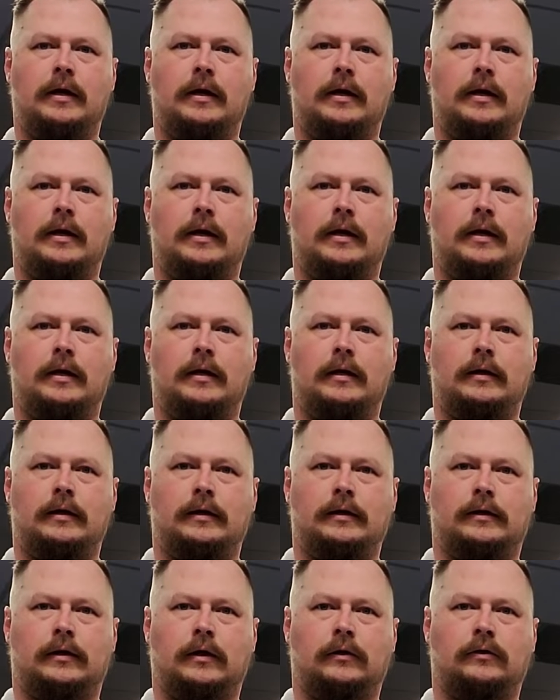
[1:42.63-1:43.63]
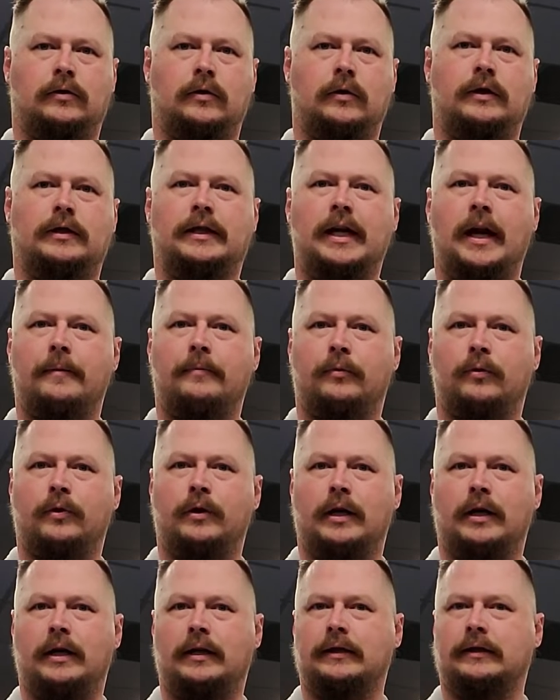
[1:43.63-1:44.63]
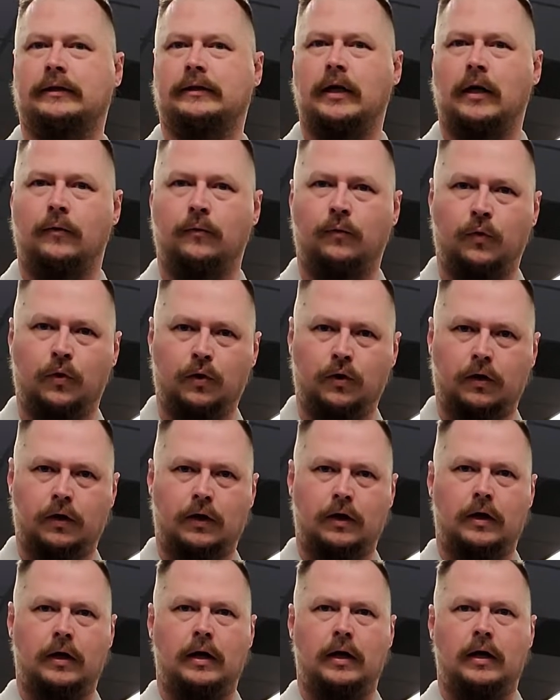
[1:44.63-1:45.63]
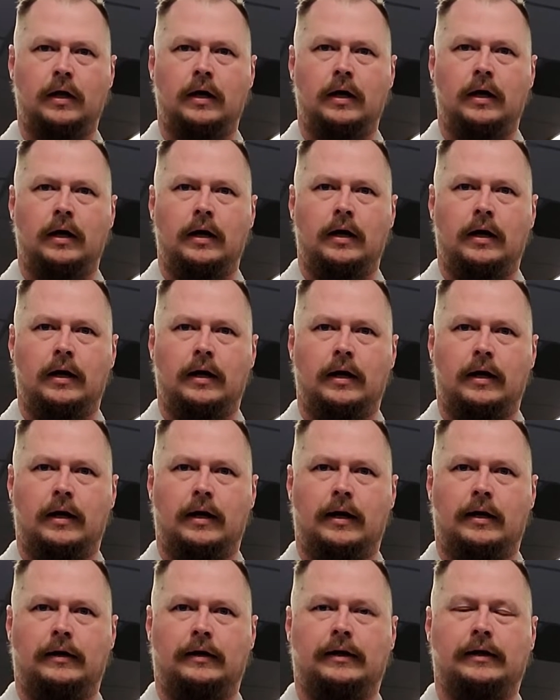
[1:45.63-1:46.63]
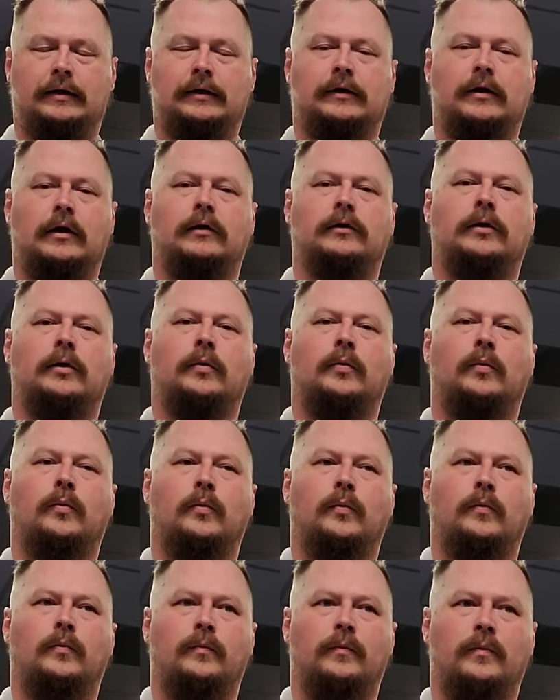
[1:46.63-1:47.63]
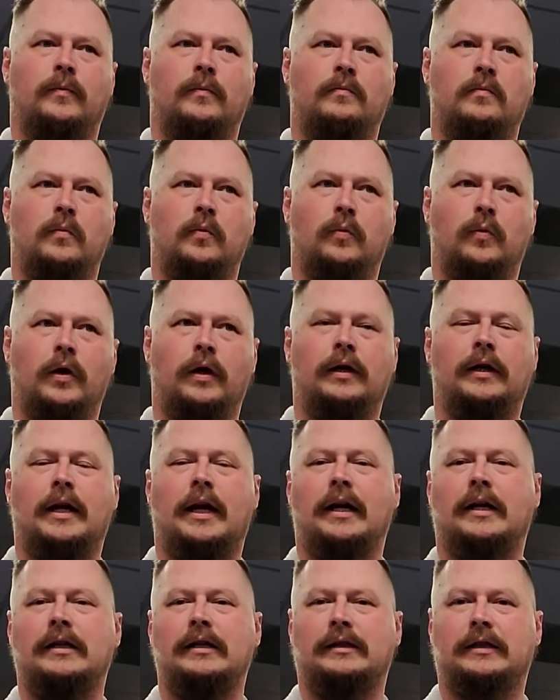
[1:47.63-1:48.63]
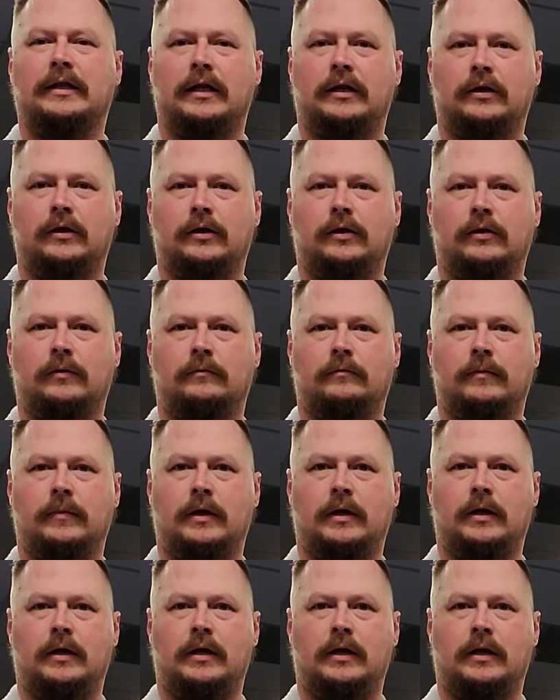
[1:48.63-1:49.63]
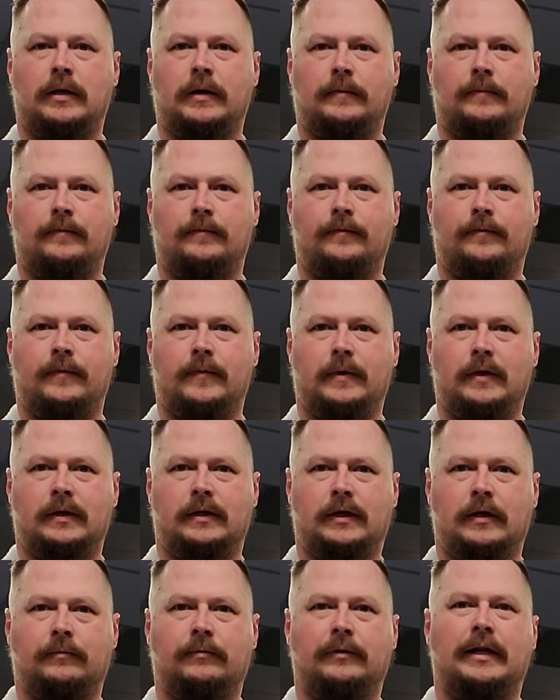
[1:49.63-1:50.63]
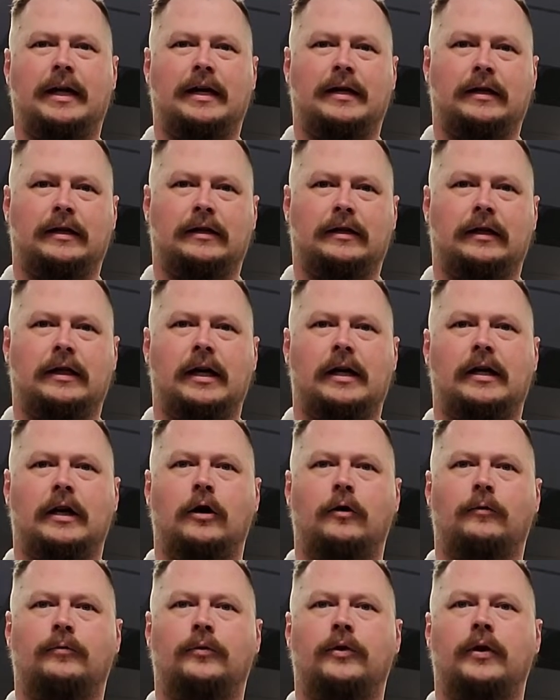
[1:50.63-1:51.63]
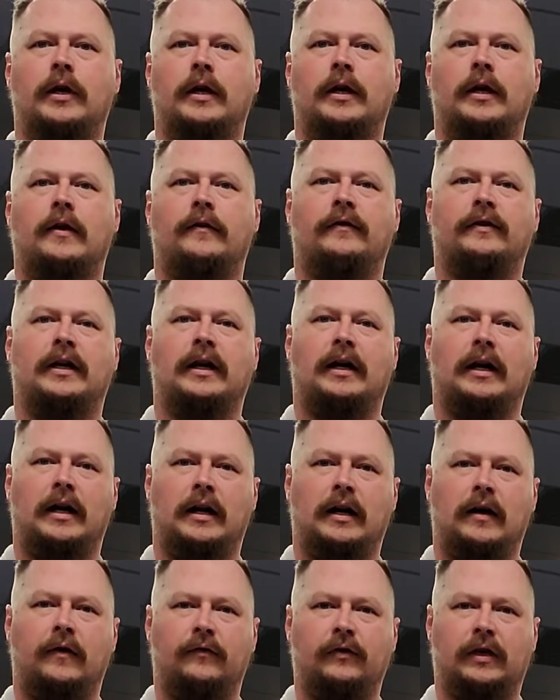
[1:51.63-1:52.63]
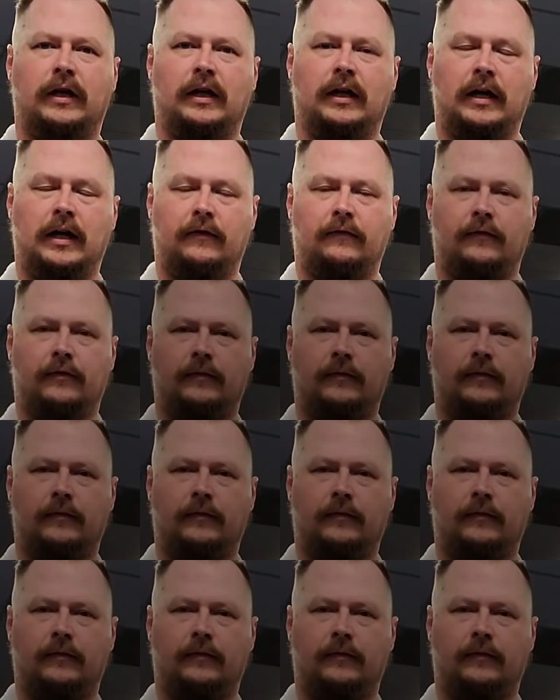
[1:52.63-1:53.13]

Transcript: It's also a staple in stunt work, and this is also one that I consider something that can help you in everyday life.